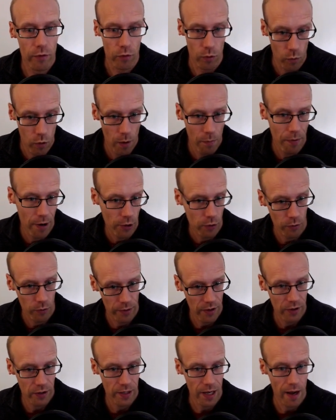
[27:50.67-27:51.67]
So WordPress will
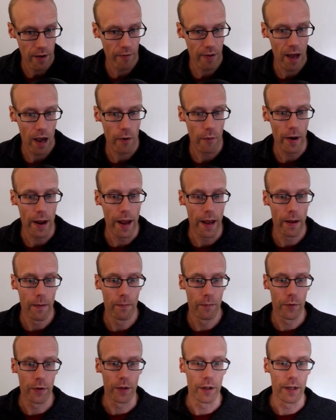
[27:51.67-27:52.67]
then save that array
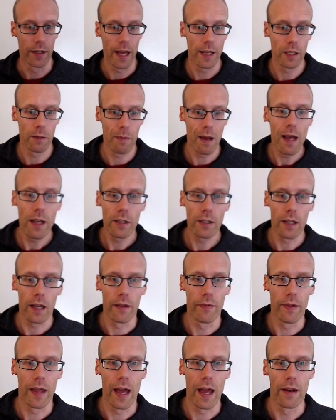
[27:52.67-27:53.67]
to the database,
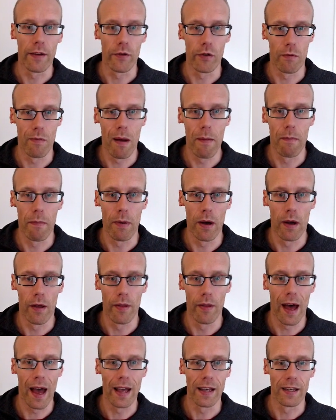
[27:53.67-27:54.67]
and then if you remember, that